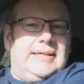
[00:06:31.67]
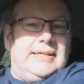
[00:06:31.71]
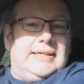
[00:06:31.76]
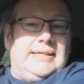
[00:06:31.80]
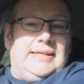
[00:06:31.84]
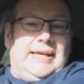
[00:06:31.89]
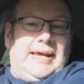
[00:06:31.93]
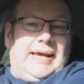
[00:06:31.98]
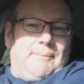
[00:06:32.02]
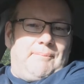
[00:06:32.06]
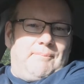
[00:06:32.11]

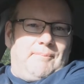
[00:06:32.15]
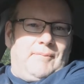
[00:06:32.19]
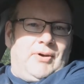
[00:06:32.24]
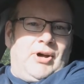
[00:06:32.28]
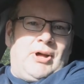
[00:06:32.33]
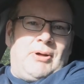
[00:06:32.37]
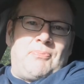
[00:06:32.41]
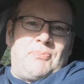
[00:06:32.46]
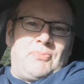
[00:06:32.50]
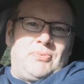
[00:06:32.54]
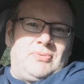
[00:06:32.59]
Yeah,
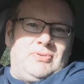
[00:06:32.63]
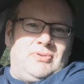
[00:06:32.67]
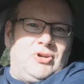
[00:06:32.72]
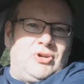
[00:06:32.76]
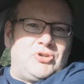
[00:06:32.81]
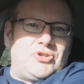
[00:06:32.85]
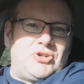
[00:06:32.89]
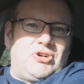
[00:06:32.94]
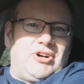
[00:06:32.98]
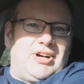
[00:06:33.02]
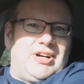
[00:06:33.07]
I'm
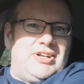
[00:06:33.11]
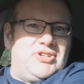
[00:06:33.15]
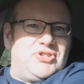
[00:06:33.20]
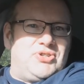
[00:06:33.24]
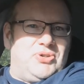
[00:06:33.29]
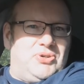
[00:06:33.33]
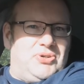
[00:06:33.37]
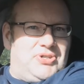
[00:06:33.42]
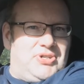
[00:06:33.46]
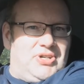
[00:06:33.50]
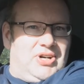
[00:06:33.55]
not a great
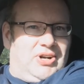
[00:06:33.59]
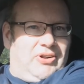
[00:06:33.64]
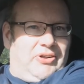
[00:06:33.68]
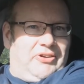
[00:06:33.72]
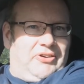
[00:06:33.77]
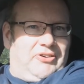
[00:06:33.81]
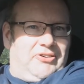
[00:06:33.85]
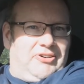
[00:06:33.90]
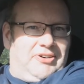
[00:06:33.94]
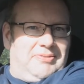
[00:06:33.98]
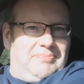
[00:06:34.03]
sight in
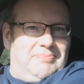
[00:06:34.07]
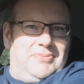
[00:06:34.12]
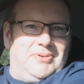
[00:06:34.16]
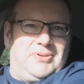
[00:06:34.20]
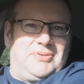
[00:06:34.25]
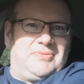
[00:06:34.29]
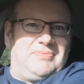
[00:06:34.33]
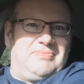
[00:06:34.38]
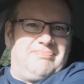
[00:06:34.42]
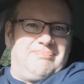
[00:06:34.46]
Lycra, but